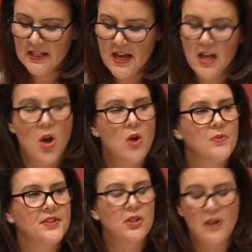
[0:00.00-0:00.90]
Along
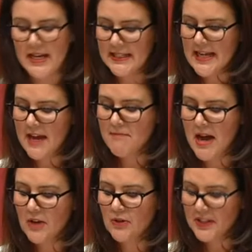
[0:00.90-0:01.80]
with the great Dame
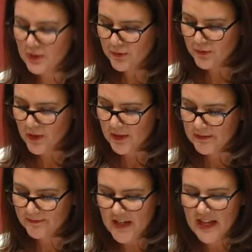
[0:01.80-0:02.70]
Margaret
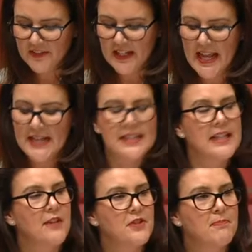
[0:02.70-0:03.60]
Guilfoyle, the legacy
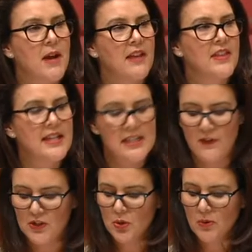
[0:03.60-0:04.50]
left by these
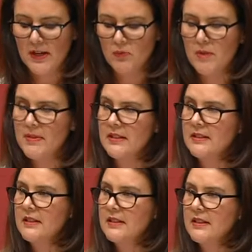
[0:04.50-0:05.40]
Victorian women
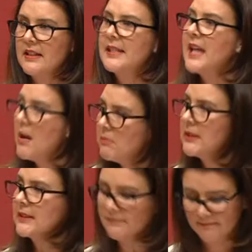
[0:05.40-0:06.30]
is
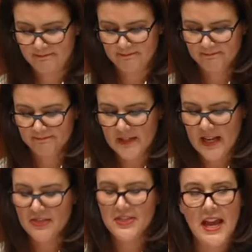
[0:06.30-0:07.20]
humbling.
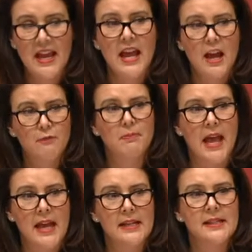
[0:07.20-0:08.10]
They have
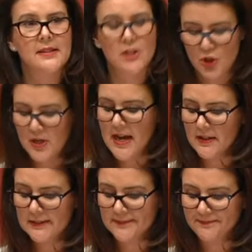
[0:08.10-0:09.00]
blazed the trail,